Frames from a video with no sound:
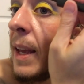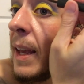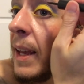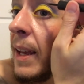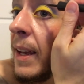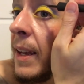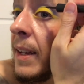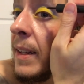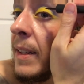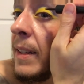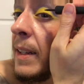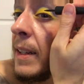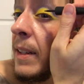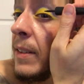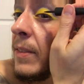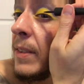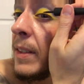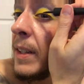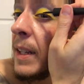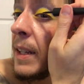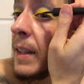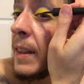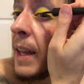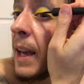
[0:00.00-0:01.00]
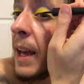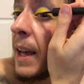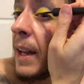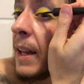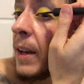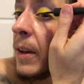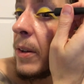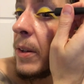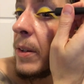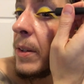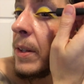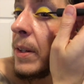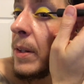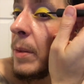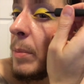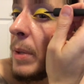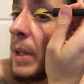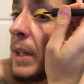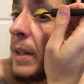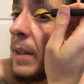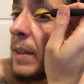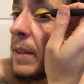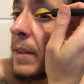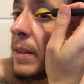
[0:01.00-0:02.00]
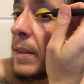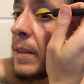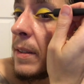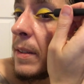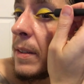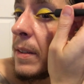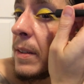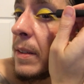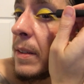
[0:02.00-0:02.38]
And evening that out a little bit.